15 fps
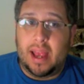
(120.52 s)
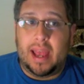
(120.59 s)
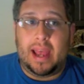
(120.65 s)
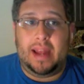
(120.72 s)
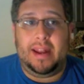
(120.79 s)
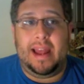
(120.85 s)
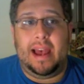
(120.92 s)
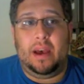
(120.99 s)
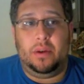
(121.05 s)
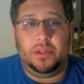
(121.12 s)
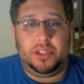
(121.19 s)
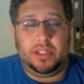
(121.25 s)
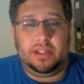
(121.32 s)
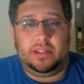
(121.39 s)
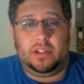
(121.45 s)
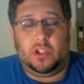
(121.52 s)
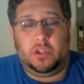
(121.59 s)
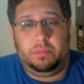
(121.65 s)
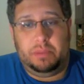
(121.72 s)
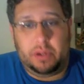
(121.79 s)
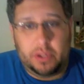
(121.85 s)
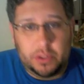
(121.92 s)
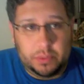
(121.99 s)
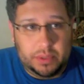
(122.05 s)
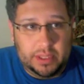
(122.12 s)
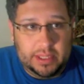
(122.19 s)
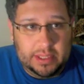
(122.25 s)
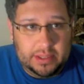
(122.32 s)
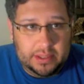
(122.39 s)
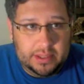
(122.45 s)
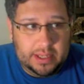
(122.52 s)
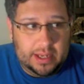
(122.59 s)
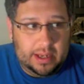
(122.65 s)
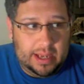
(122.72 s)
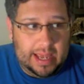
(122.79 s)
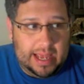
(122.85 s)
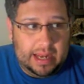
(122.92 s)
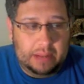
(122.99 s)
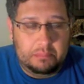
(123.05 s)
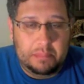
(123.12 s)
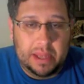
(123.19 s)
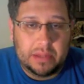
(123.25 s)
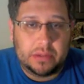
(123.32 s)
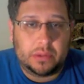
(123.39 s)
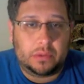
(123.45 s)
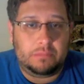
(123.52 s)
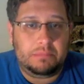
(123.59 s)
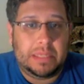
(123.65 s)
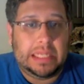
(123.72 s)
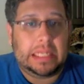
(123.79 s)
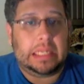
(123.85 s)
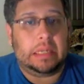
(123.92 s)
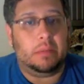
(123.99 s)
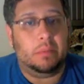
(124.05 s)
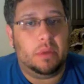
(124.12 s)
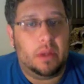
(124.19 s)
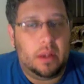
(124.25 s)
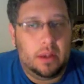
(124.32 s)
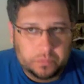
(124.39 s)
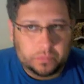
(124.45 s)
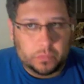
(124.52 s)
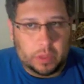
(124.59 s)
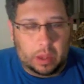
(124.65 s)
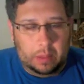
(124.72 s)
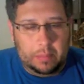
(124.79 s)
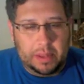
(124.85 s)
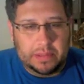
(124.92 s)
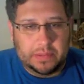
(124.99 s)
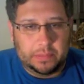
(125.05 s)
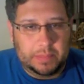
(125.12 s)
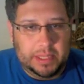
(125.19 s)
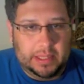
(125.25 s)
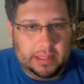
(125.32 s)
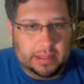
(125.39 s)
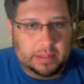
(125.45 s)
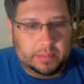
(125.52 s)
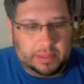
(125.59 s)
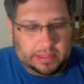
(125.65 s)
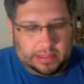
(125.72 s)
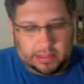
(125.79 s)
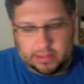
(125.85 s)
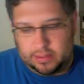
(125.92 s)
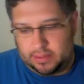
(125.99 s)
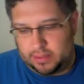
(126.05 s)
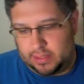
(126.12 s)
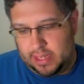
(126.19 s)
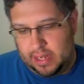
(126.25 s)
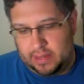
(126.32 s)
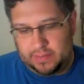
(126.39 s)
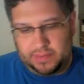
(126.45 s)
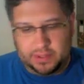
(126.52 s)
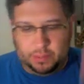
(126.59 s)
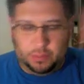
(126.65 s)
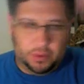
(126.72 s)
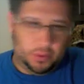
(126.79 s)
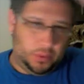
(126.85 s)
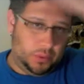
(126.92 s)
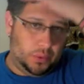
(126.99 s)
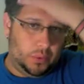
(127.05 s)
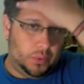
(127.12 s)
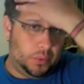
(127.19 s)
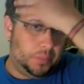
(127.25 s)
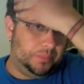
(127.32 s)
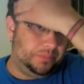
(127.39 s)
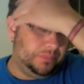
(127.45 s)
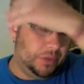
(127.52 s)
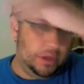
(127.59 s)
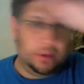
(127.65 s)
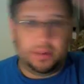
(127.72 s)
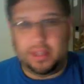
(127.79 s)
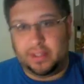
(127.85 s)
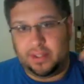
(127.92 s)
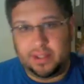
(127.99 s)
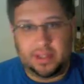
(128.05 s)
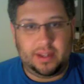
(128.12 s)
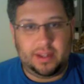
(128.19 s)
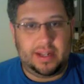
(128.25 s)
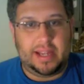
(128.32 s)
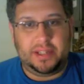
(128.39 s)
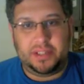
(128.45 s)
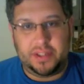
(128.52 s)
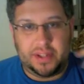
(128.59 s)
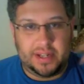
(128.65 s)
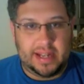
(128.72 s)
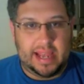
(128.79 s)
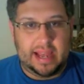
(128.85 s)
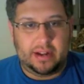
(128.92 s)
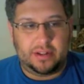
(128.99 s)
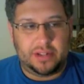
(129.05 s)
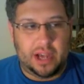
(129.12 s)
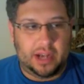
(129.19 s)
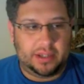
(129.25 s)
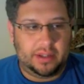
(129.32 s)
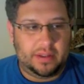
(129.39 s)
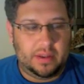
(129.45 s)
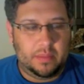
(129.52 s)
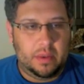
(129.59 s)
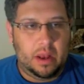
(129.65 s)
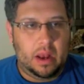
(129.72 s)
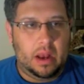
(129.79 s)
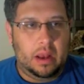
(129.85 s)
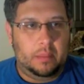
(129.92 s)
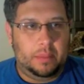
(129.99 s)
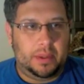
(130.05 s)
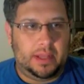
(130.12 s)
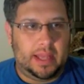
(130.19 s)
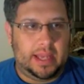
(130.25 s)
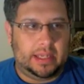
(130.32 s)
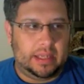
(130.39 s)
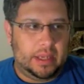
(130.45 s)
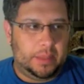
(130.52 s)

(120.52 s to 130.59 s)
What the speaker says: and now she's a spiritualist and a mental medium. A mental medium is kind of someone who, you know, can connect to the dead and talk to them, but like